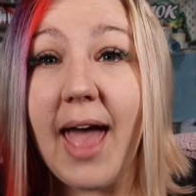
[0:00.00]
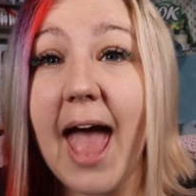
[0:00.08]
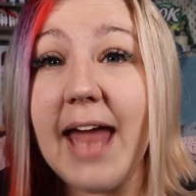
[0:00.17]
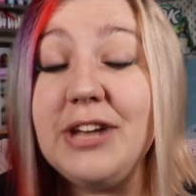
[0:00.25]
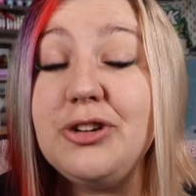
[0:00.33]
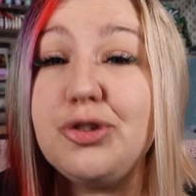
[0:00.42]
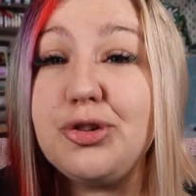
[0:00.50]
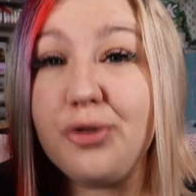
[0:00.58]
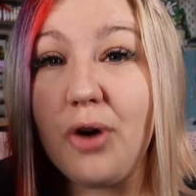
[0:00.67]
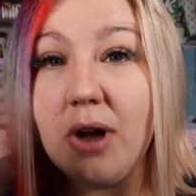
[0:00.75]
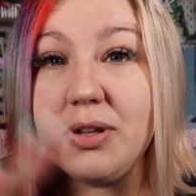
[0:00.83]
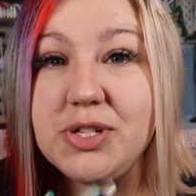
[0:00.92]
and it
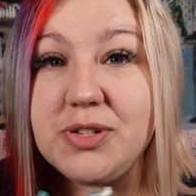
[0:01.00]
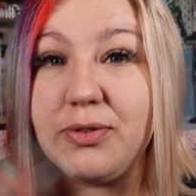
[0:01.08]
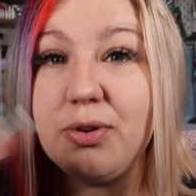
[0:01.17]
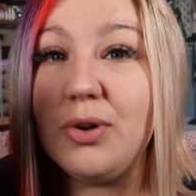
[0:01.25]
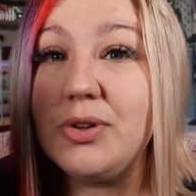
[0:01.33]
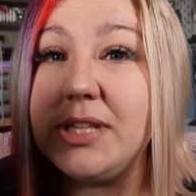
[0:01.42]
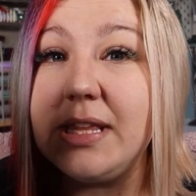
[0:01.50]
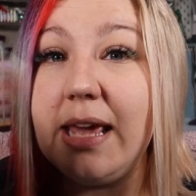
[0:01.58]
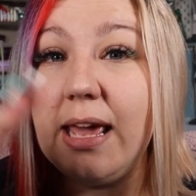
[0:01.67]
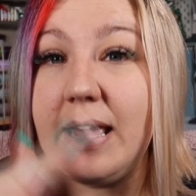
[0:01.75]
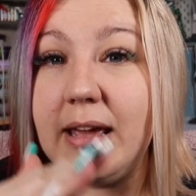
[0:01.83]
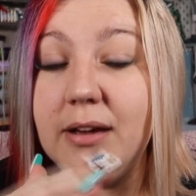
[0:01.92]
transfers the
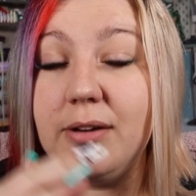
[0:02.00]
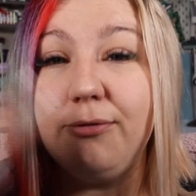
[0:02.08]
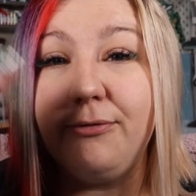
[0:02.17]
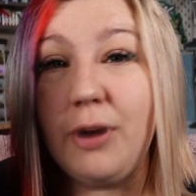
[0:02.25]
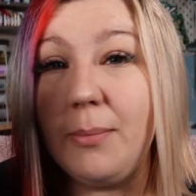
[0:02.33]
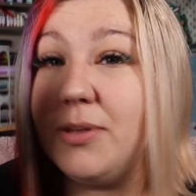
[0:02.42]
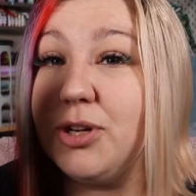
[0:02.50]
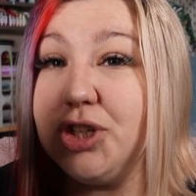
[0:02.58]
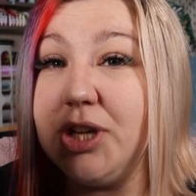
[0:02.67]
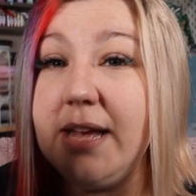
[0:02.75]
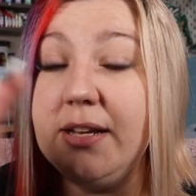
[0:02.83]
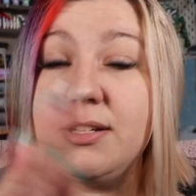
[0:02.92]
ink from the
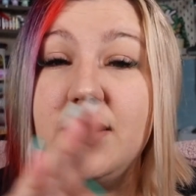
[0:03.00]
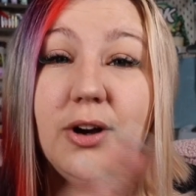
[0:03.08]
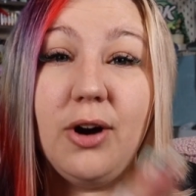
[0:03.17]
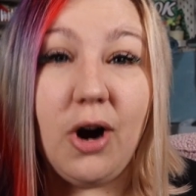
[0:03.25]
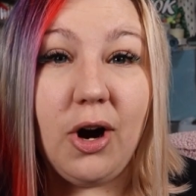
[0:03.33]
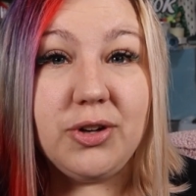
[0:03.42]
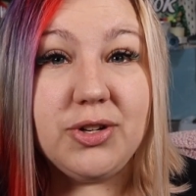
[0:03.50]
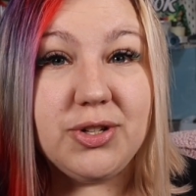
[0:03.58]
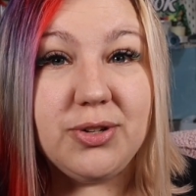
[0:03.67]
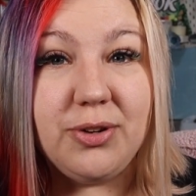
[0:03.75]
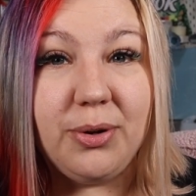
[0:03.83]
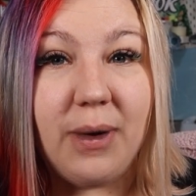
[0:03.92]
sheet
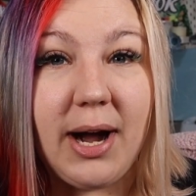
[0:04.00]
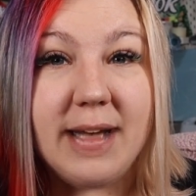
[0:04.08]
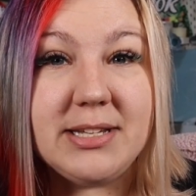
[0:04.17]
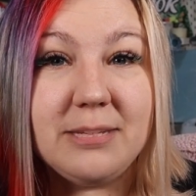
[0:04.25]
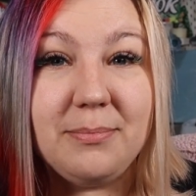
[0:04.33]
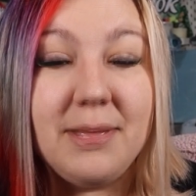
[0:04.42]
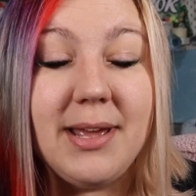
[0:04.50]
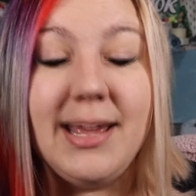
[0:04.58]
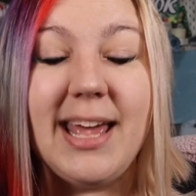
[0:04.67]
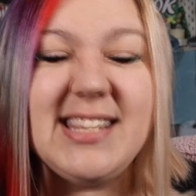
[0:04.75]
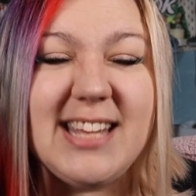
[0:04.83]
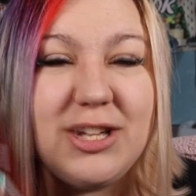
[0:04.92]
onto your item,
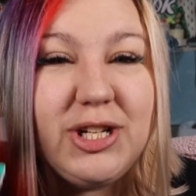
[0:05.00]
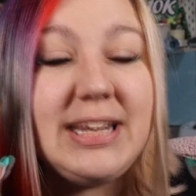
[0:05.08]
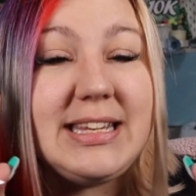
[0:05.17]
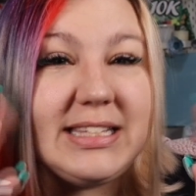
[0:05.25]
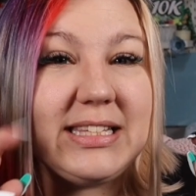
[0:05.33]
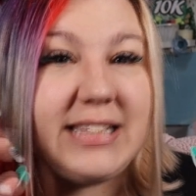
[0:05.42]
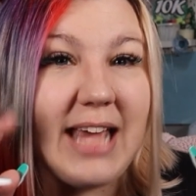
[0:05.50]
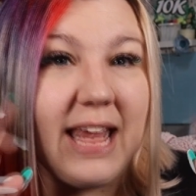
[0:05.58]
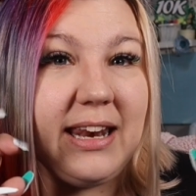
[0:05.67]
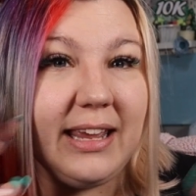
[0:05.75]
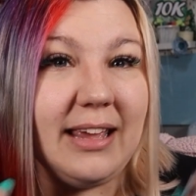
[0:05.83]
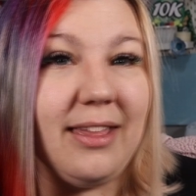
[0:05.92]
essentially
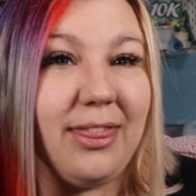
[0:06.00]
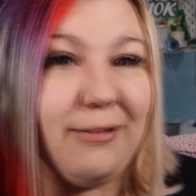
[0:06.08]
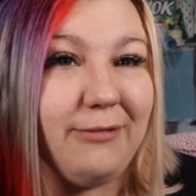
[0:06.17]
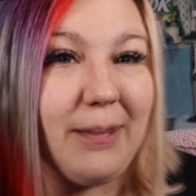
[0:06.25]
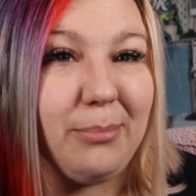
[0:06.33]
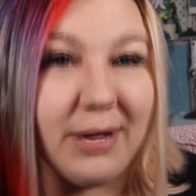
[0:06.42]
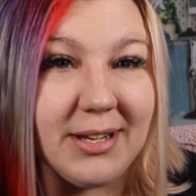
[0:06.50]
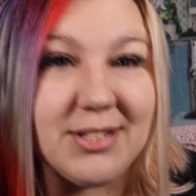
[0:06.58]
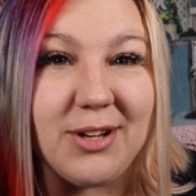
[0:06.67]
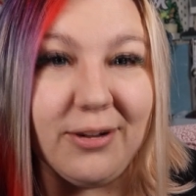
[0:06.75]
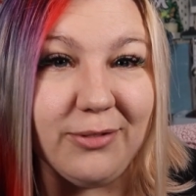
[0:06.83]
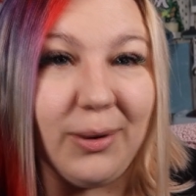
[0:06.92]
staining the fabrics
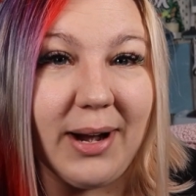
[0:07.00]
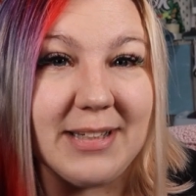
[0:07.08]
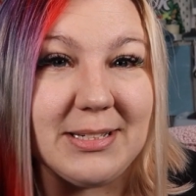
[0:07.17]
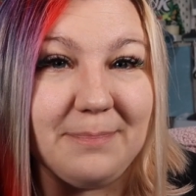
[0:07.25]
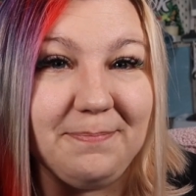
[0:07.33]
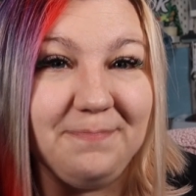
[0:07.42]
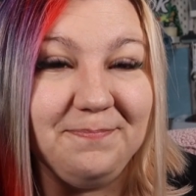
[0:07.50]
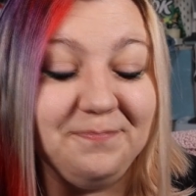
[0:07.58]
of your item.